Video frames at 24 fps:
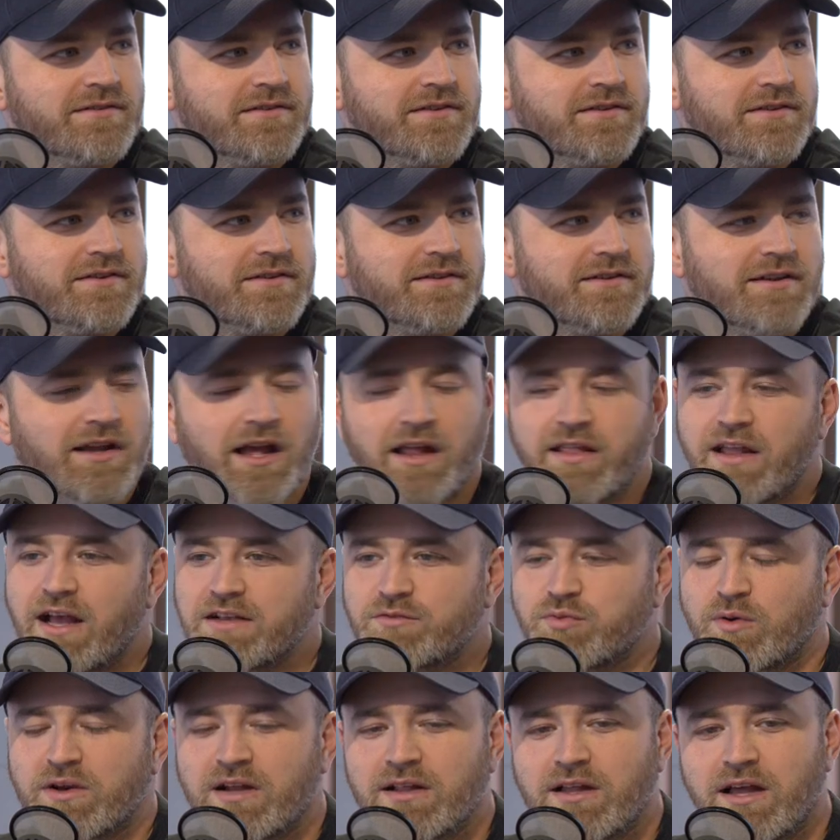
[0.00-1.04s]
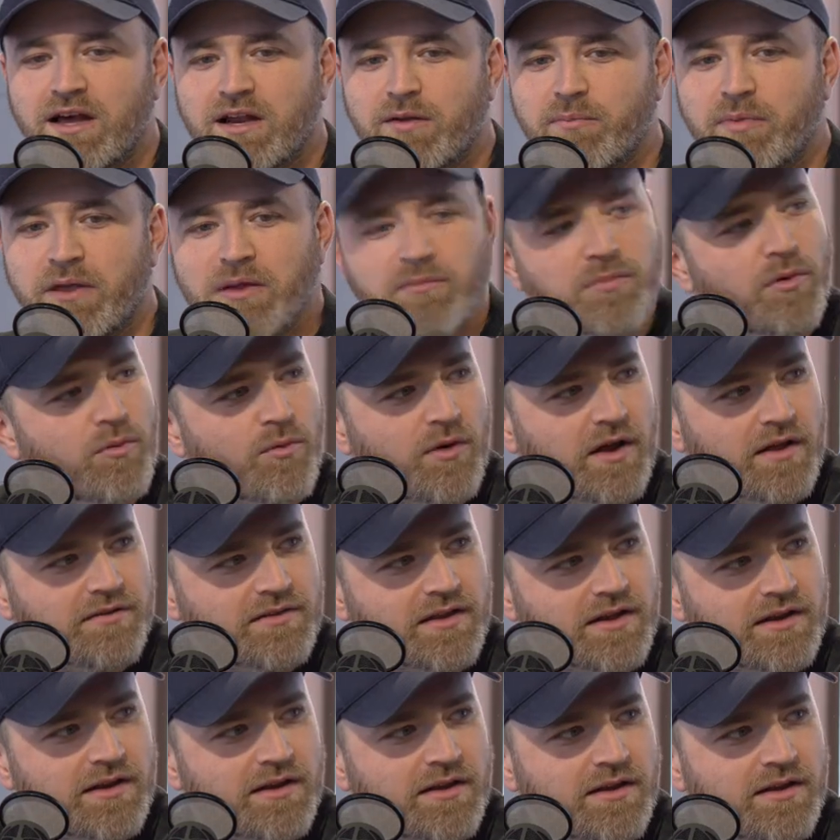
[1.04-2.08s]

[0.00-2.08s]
Uh-huh. And that's what a lot of people wanted.